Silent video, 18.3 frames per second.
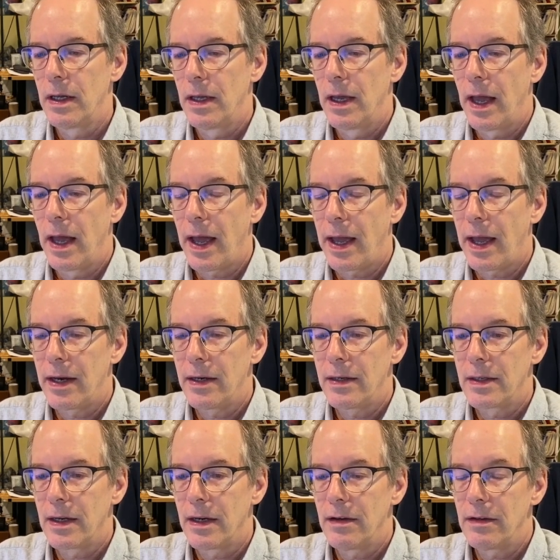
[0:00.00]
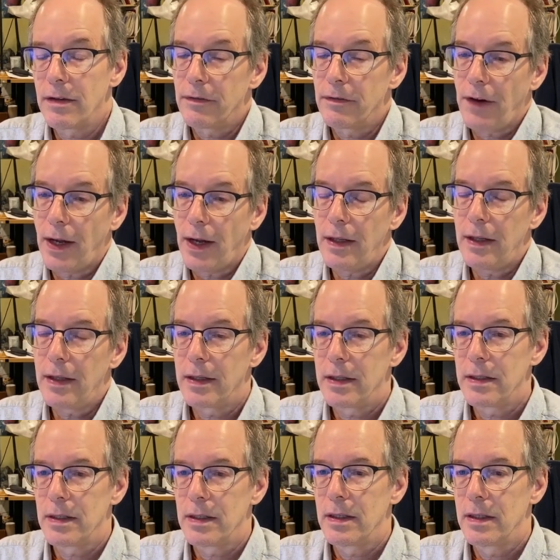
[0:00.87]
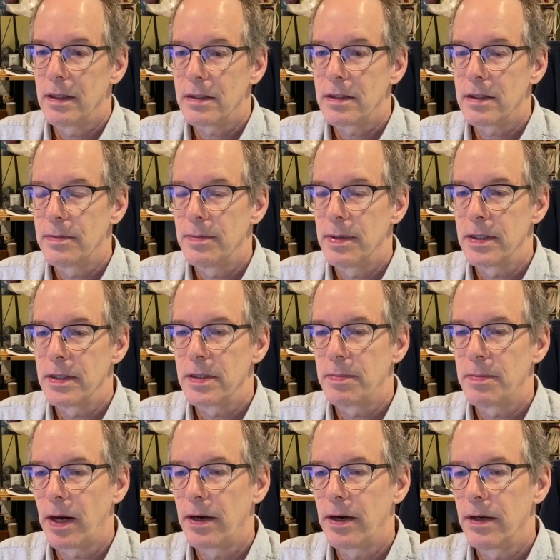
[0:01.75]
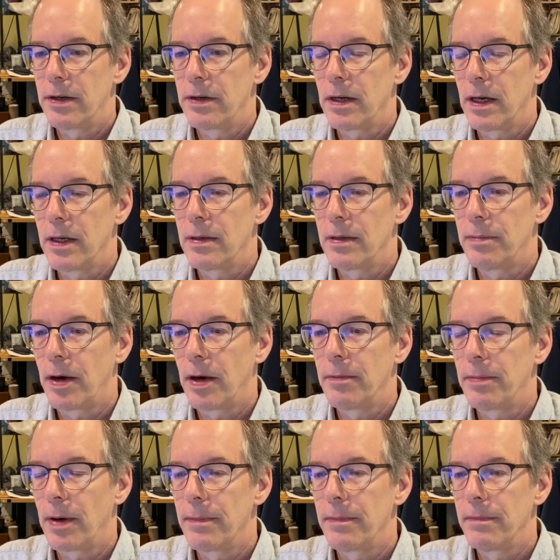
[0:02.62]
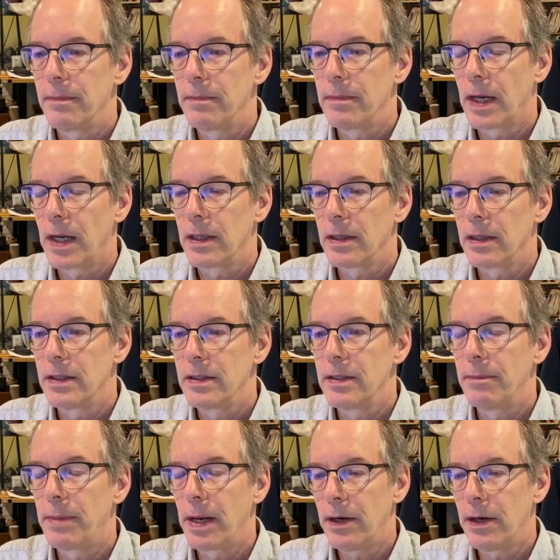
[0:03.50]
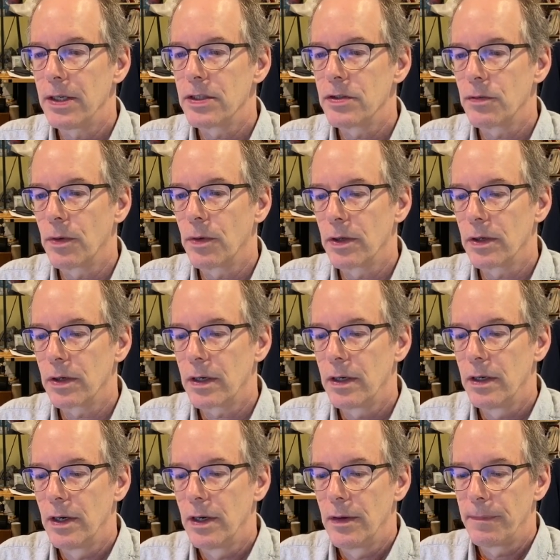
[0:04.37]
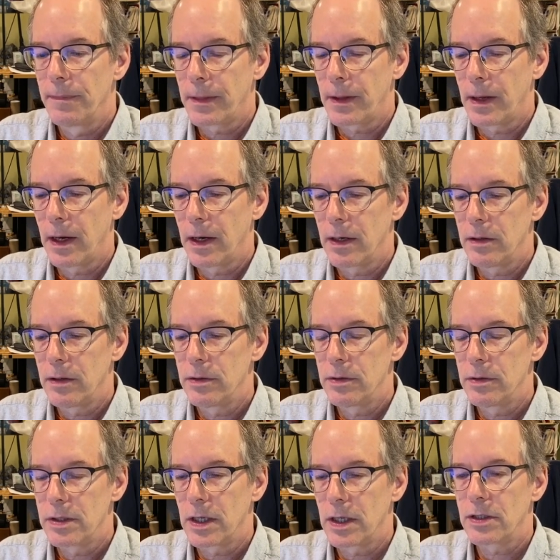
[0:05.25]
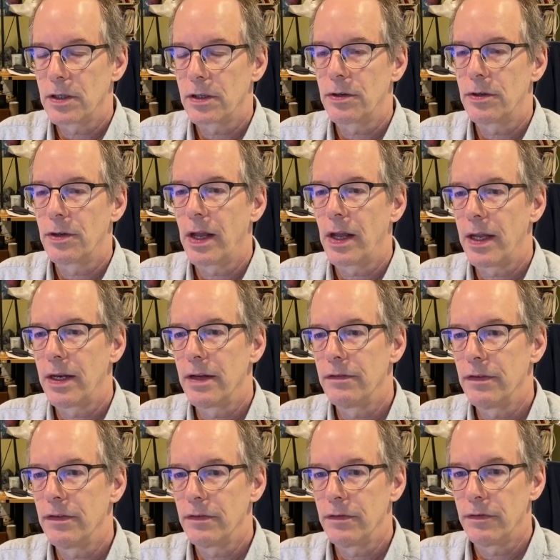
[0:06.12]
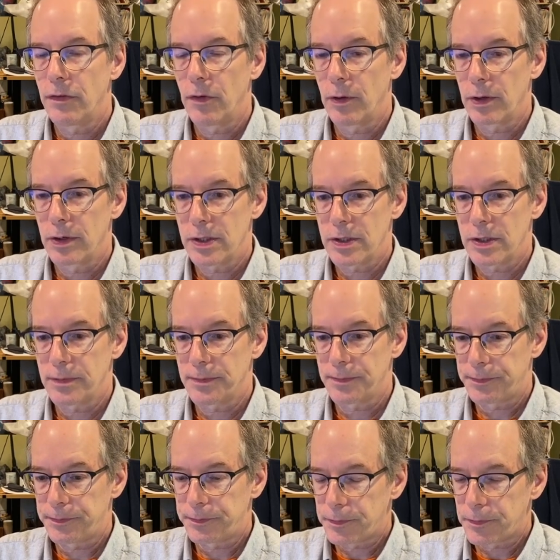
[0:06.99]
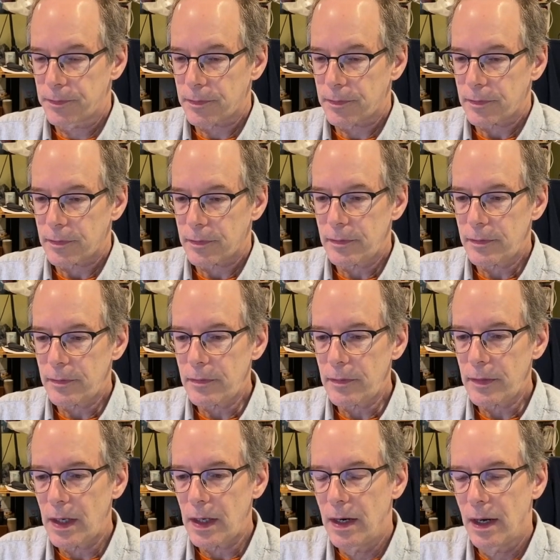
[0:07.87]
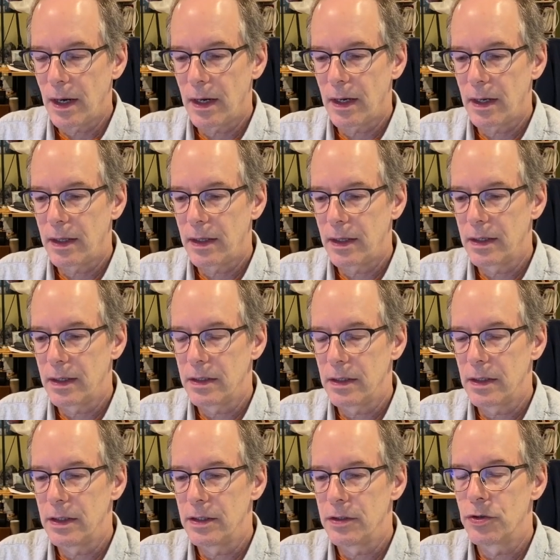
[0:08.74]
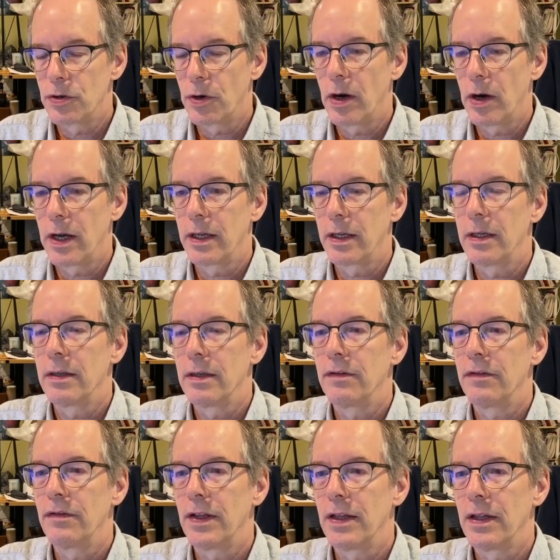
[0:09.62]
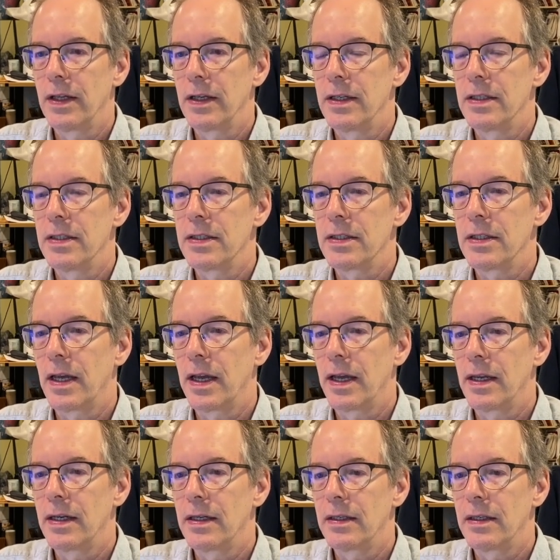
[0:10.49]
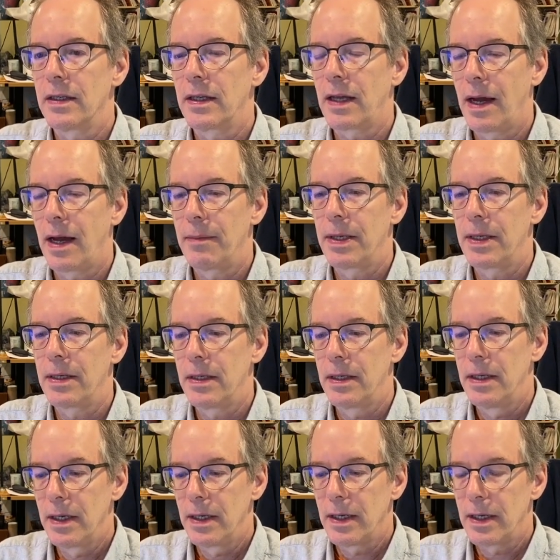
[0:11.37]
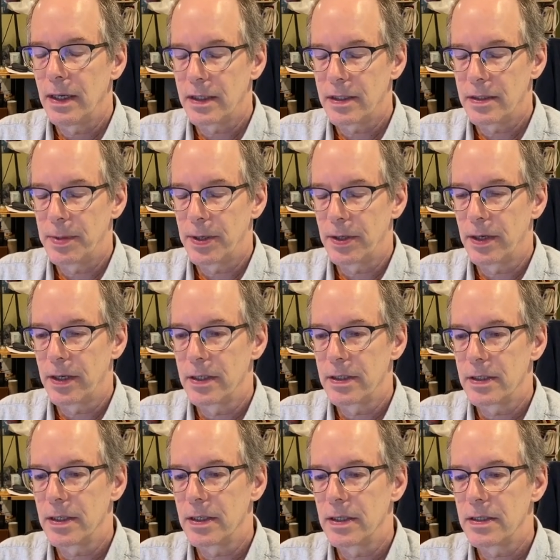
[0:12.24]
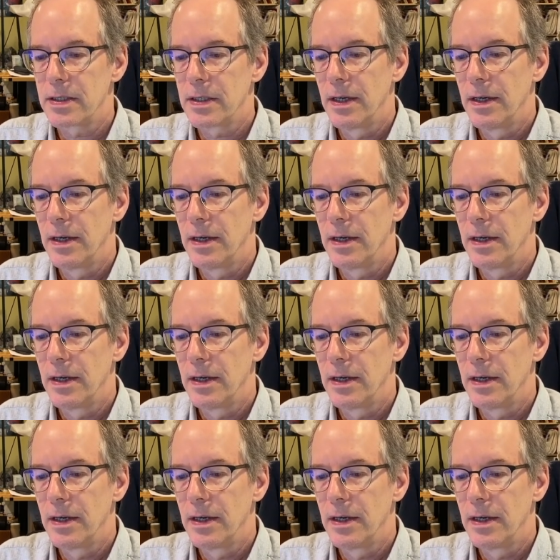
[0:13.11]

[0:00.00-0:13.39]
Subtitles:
And finally, this has been inspired in part by Lynda Barry's work, who is such a creative force in drawing feelings and common experiences.